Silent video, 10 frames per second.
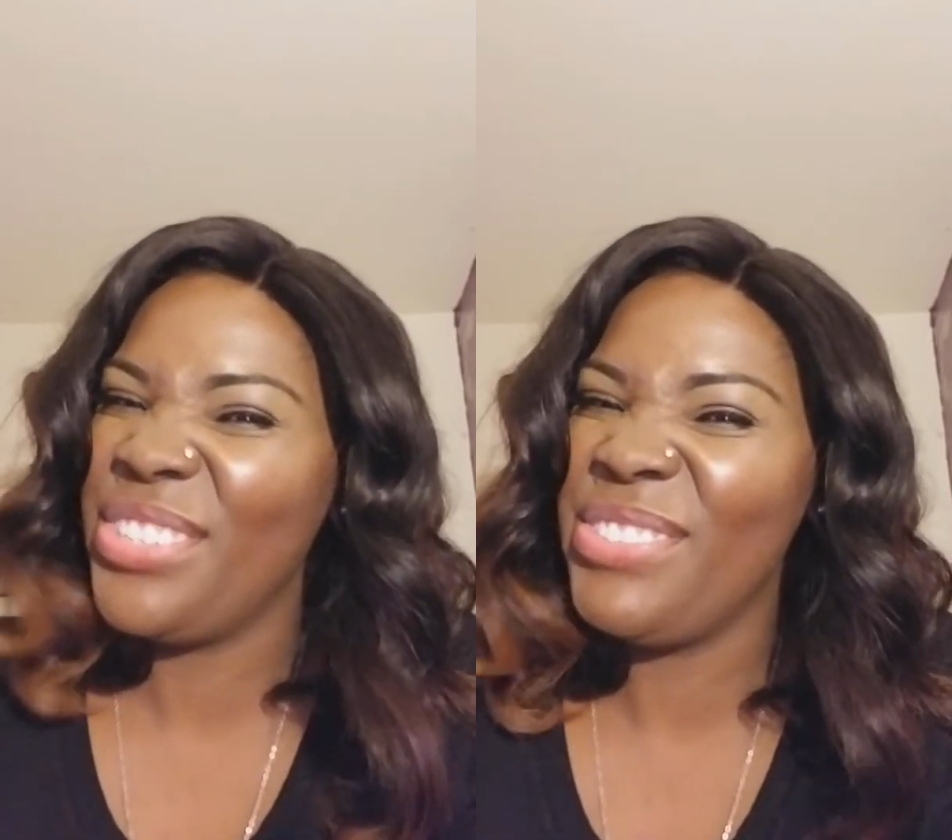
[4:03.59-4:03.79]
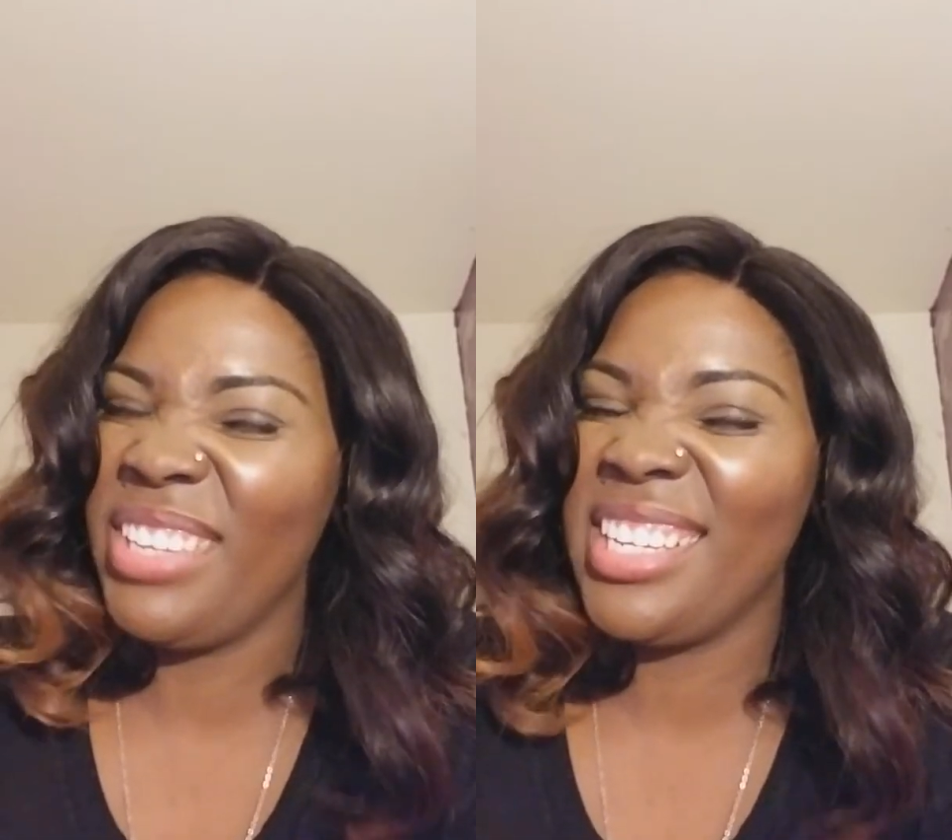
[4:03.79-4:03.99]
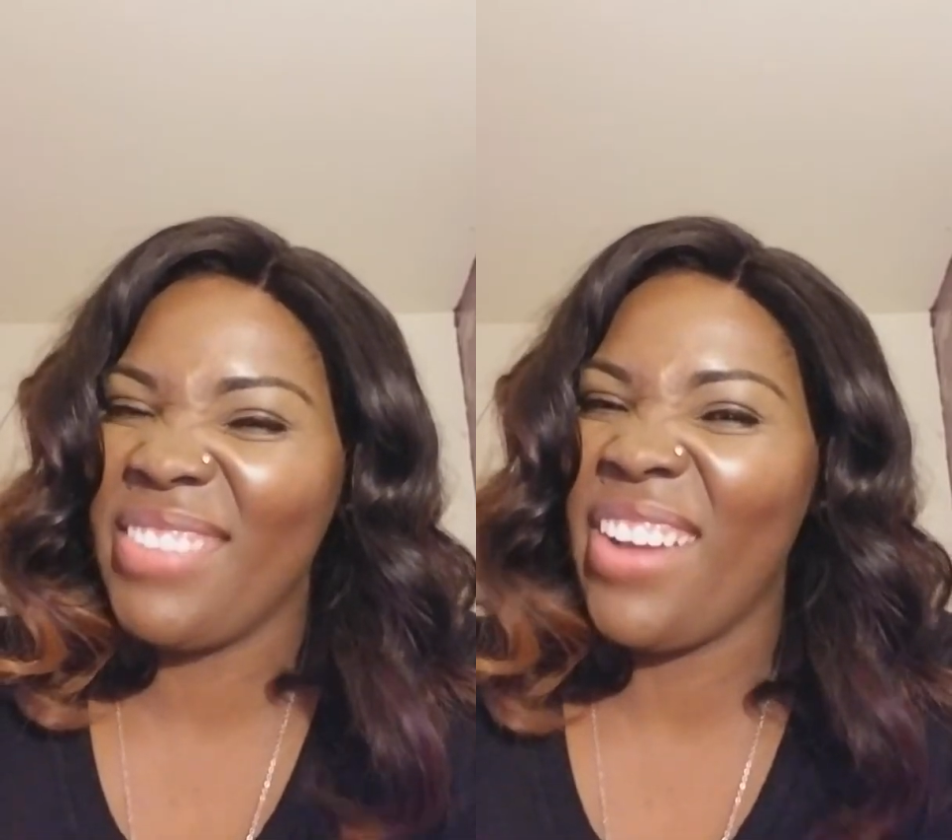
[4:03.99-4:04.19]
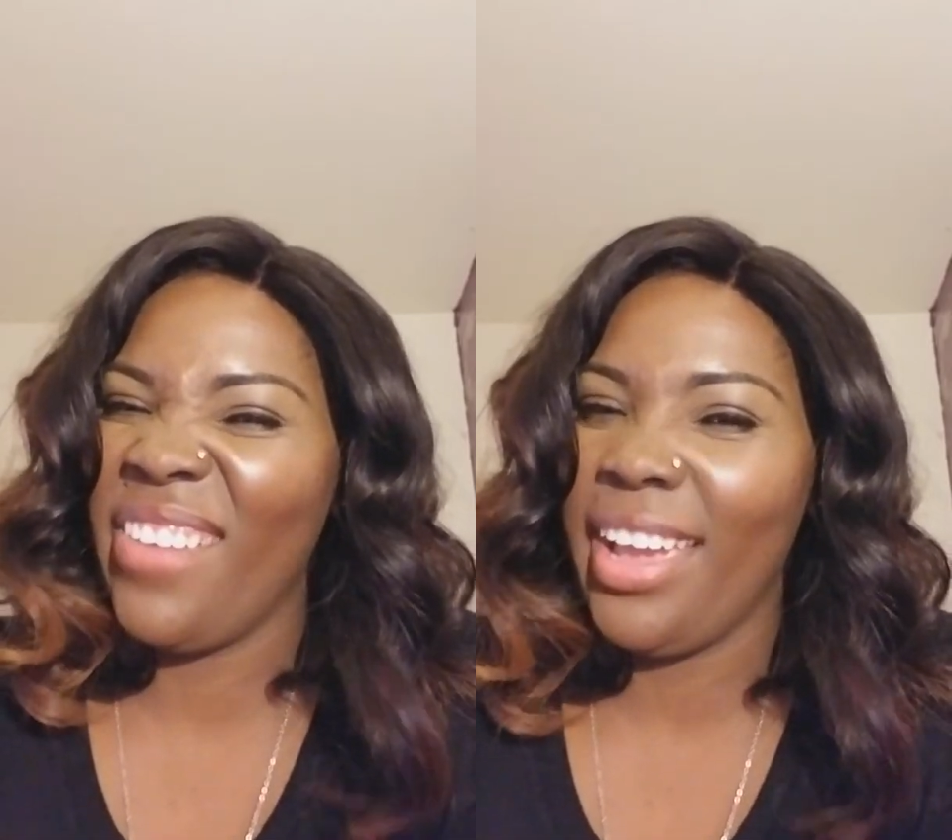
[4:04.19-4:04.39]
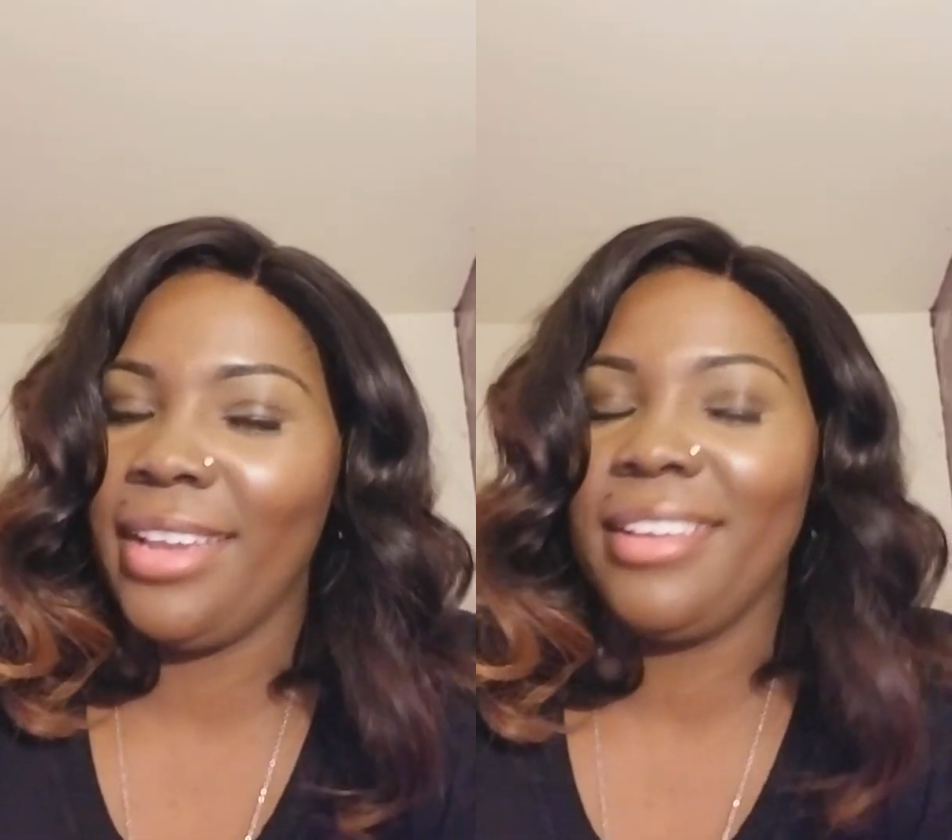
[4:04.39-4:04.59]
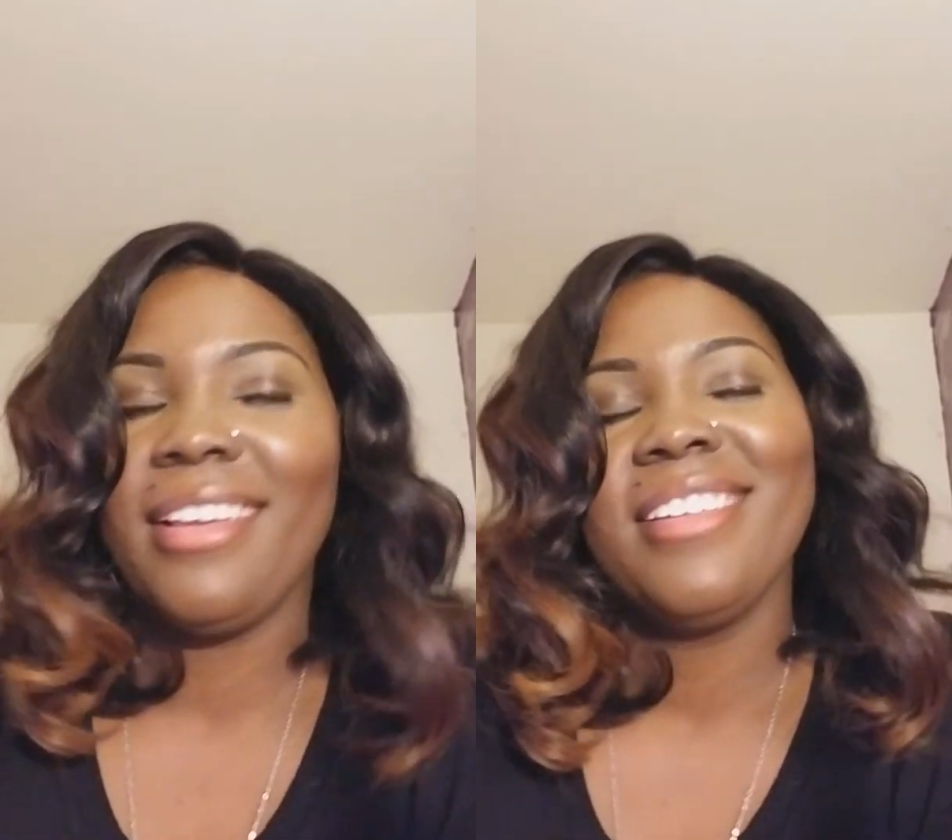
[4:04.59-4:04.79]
do things my way.